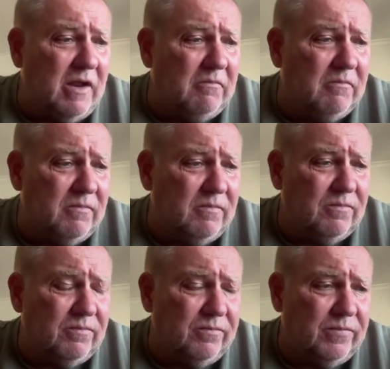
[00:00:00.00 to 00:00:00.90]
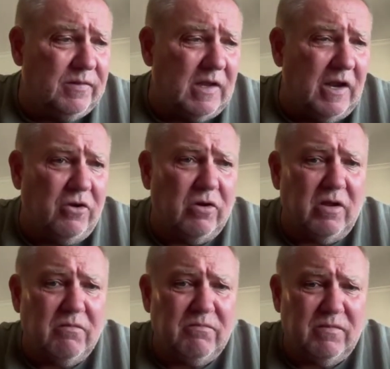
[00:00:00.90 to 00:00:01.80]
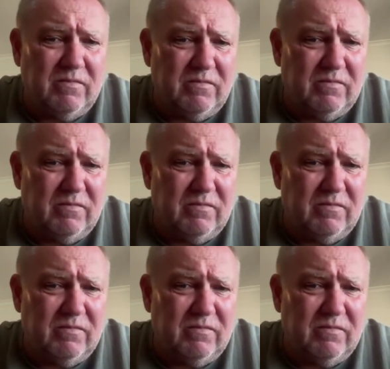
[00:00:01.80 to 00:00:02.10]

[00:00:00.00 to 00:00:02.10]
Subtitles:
just to make sure. But I mean, that is like I